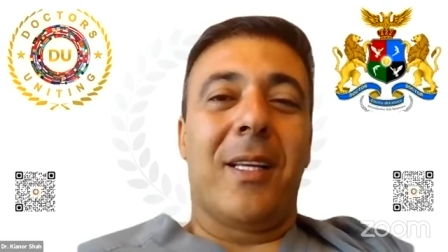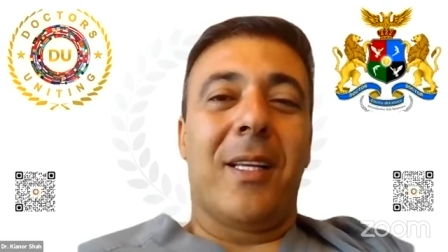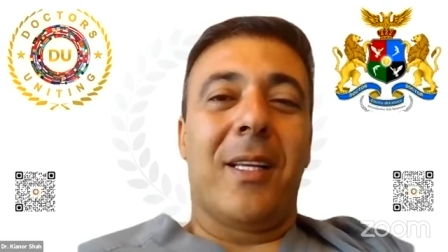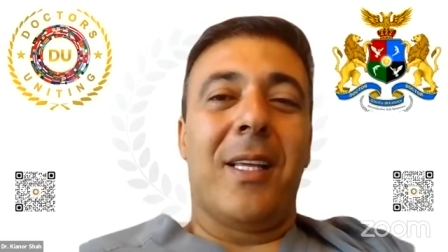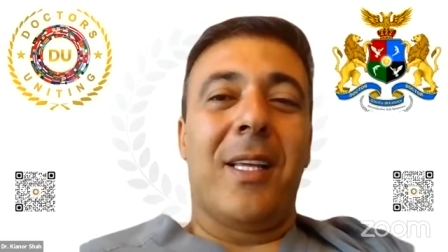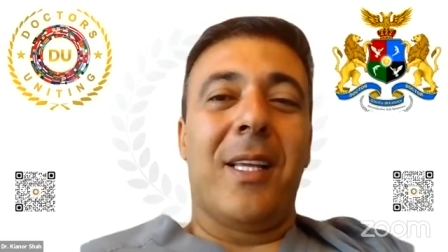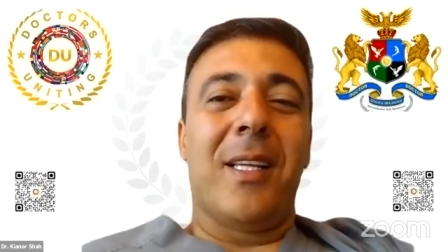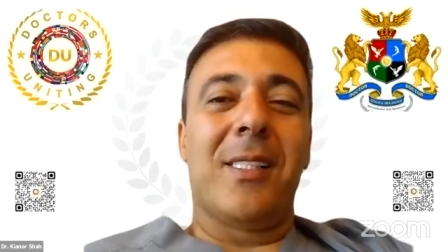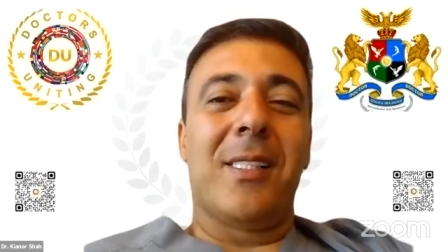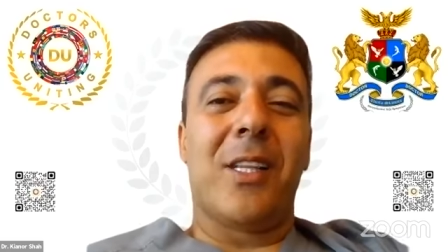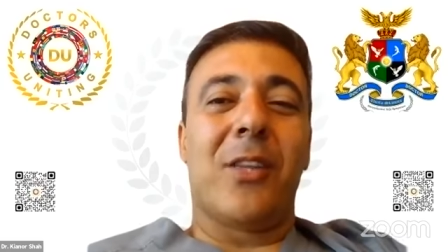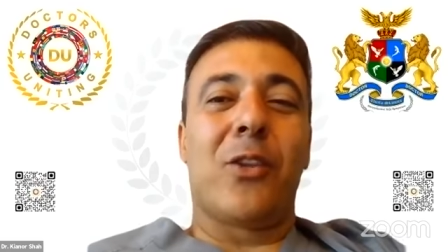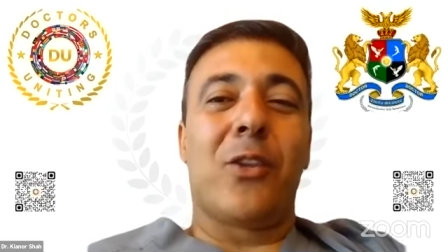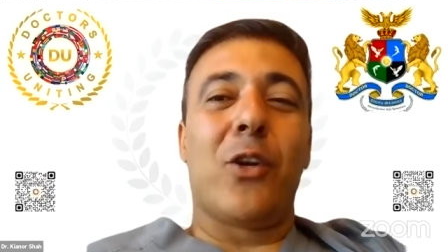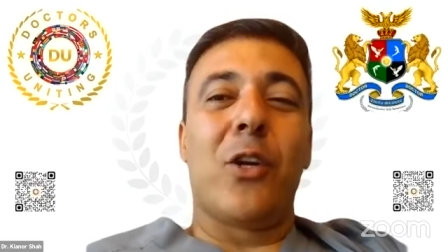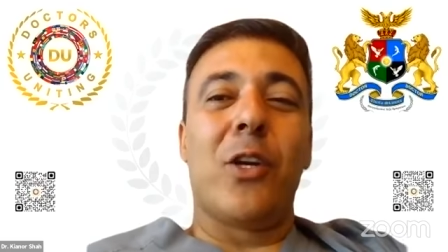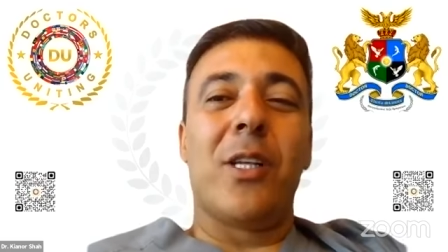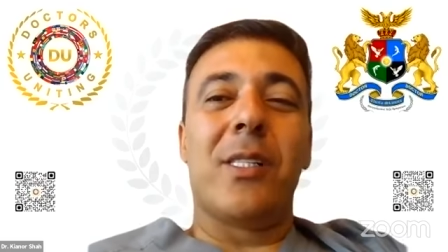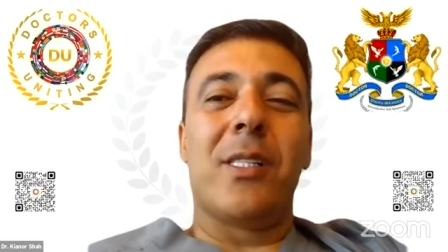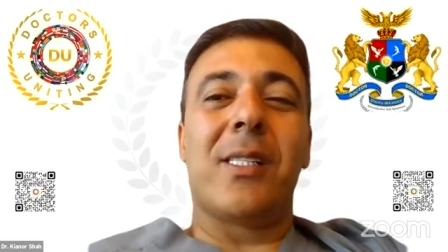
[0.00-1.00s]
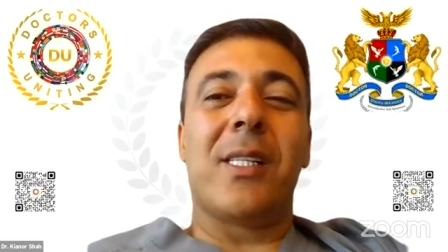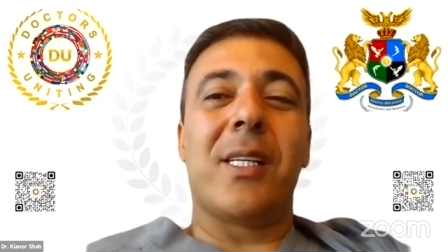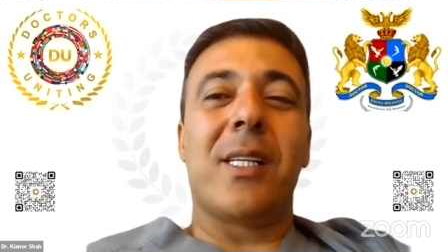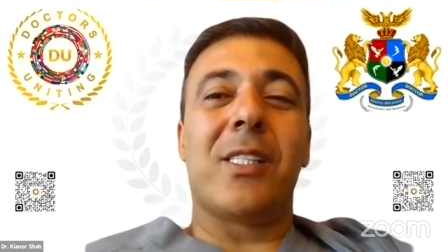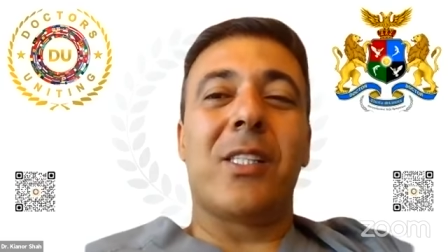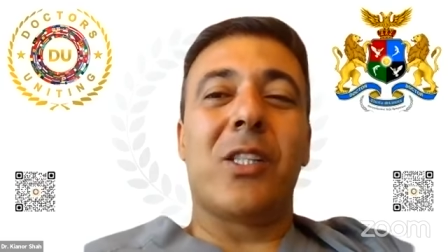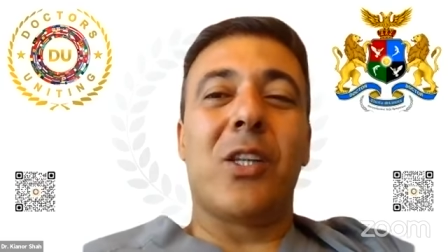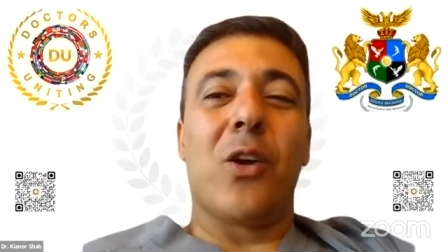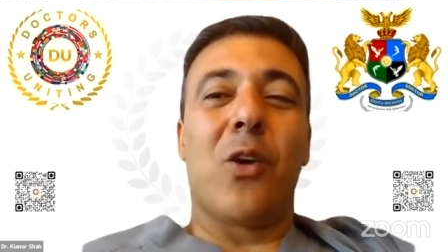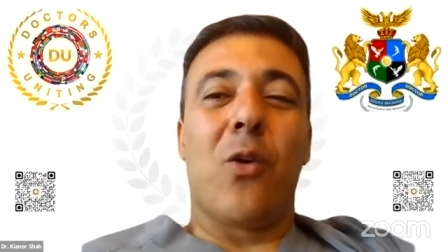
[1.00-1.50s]
he is a
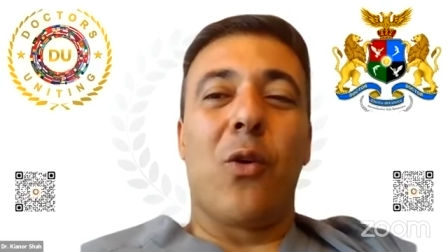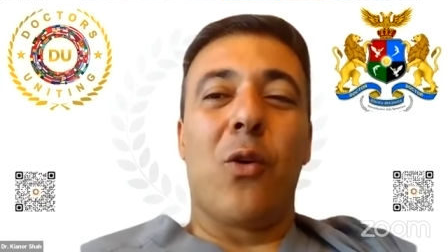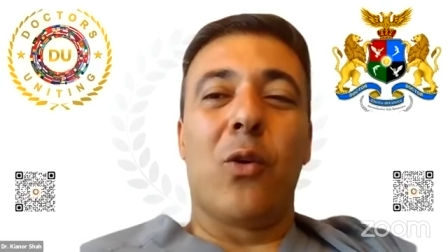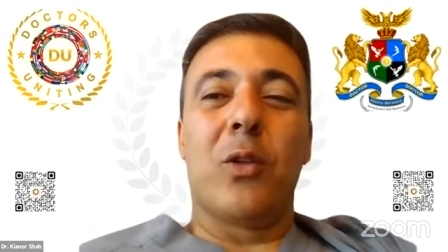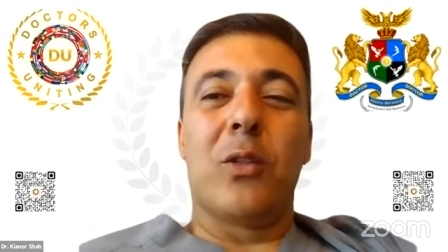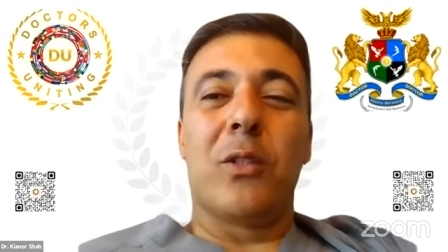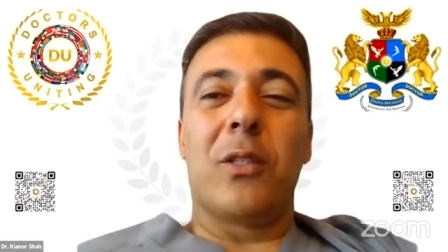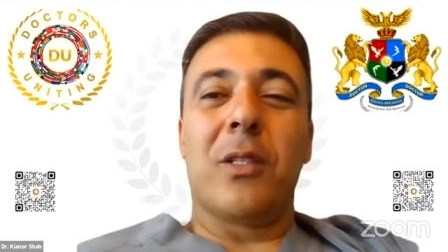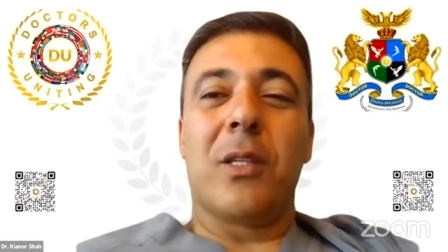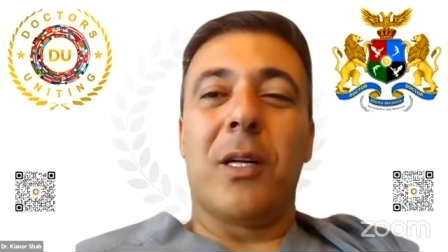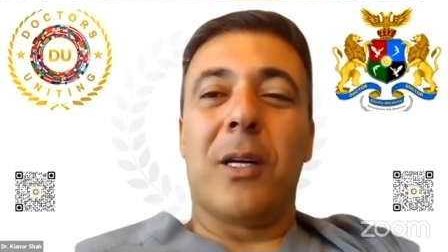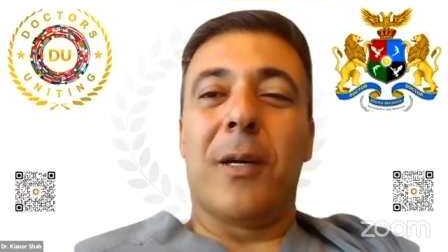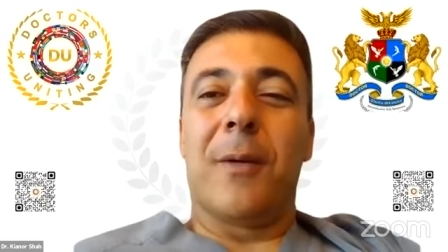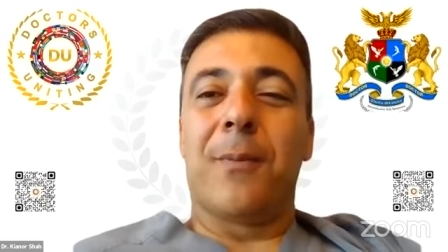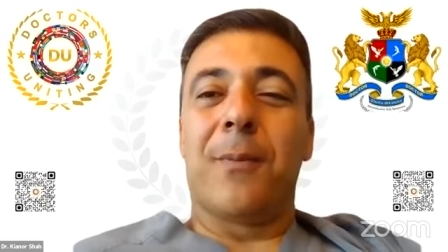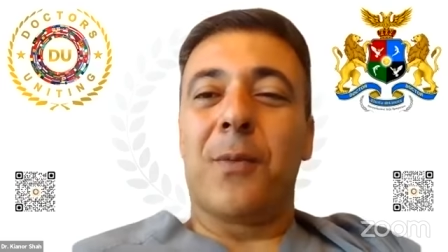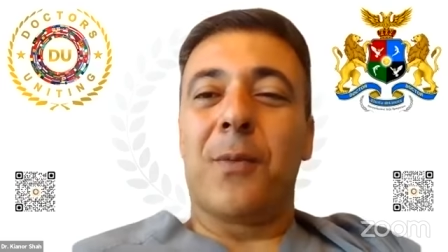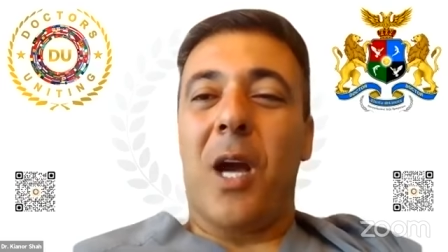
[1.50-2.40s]
thirty-six-year-old um,